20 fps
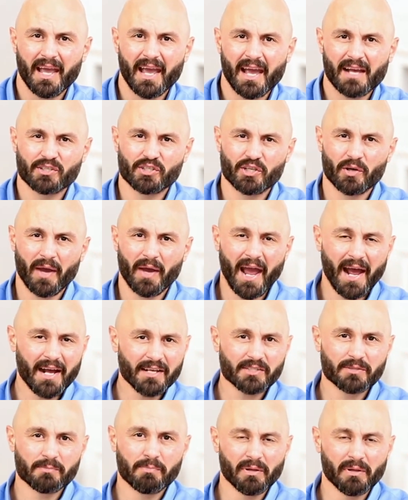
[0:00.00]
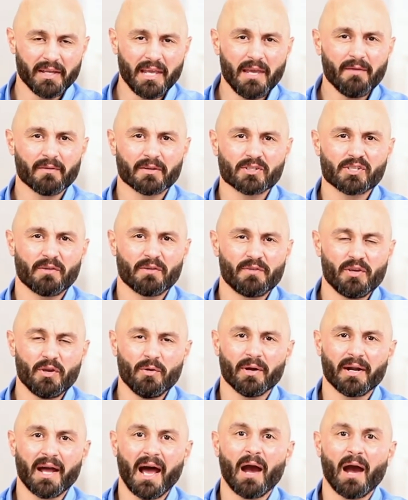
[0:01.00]
And so as believers, if
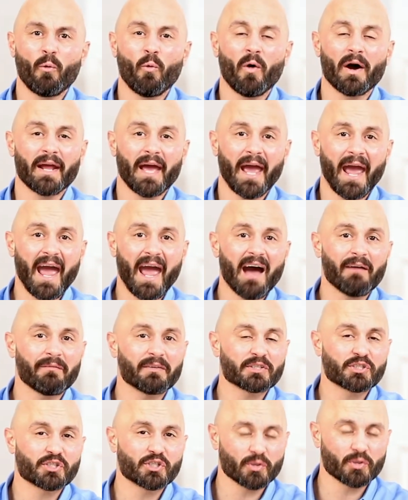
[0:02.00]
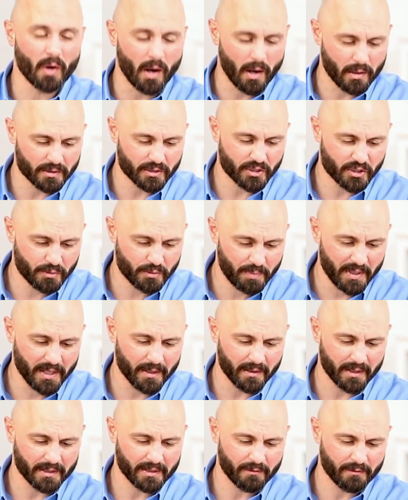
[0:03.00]
you and I want to have a strong
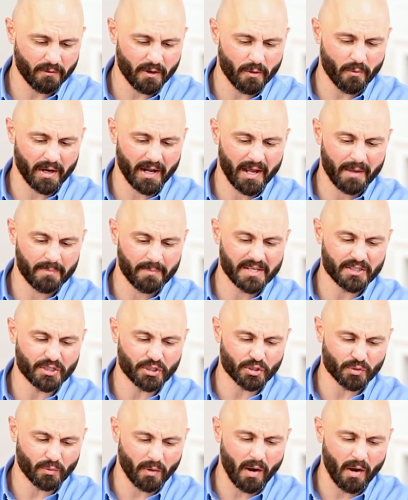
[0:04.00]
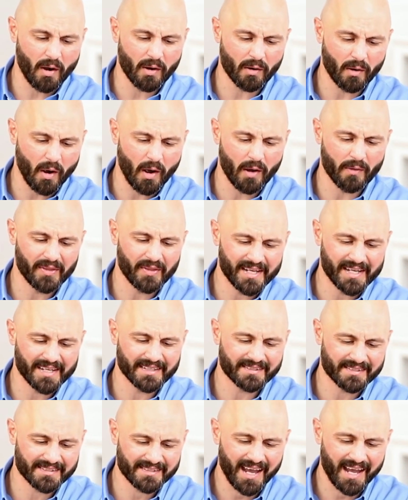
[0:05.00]
spirit, if we want to be strong on the
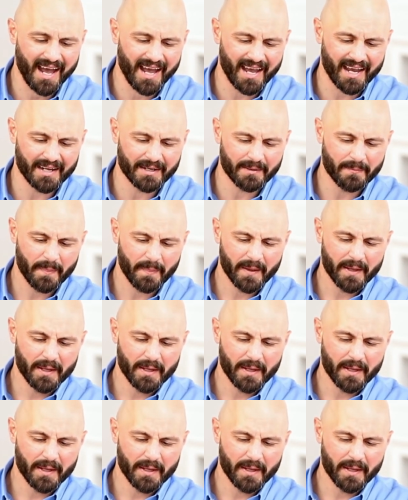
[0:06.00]
inside,